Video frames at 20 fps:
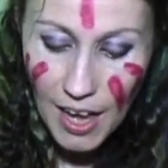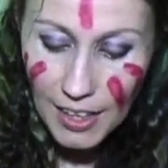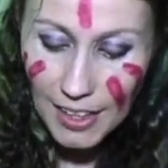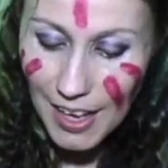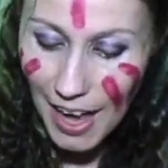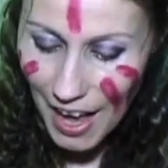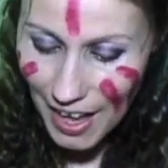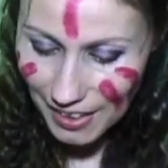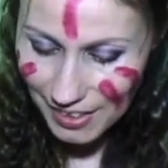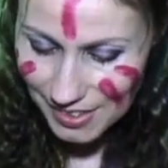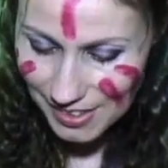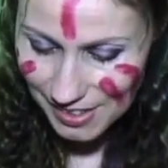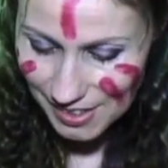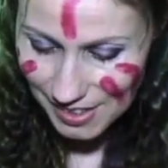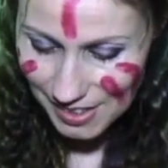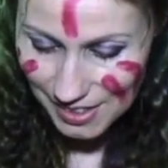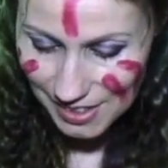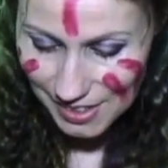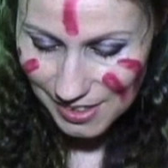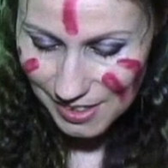
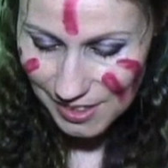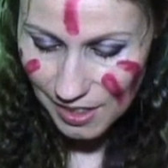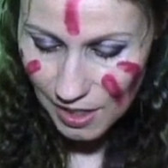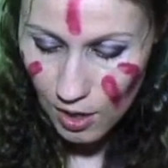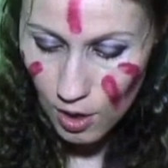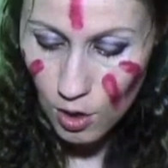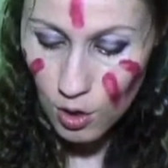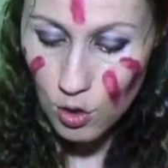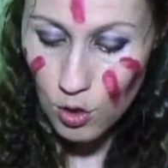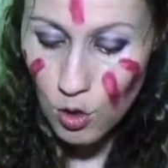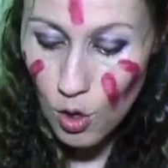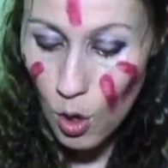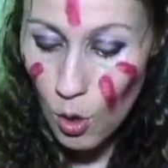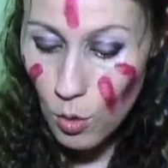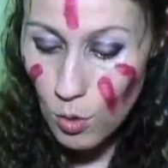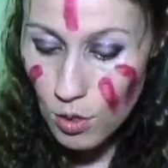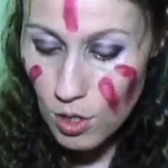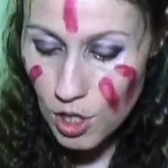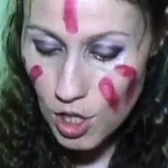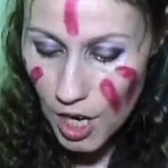Callousness,
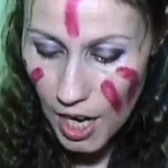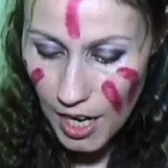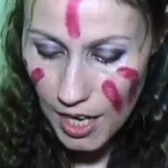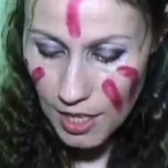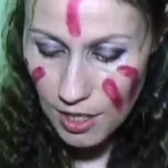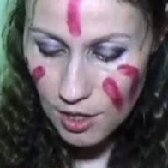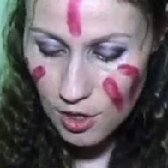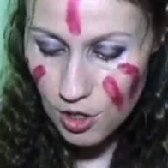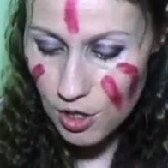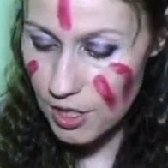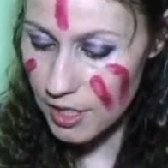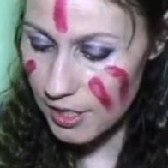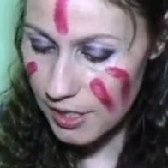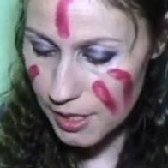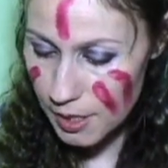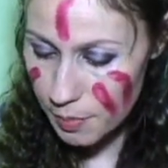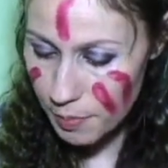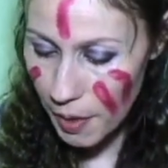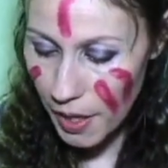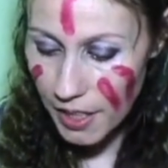no change
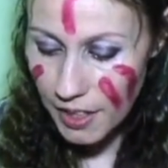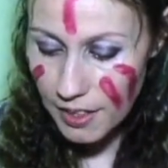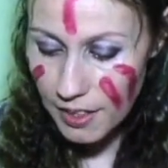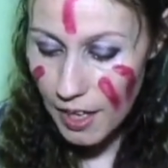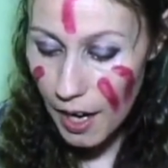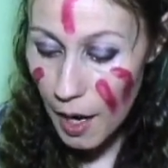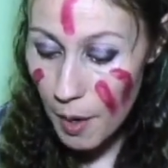despite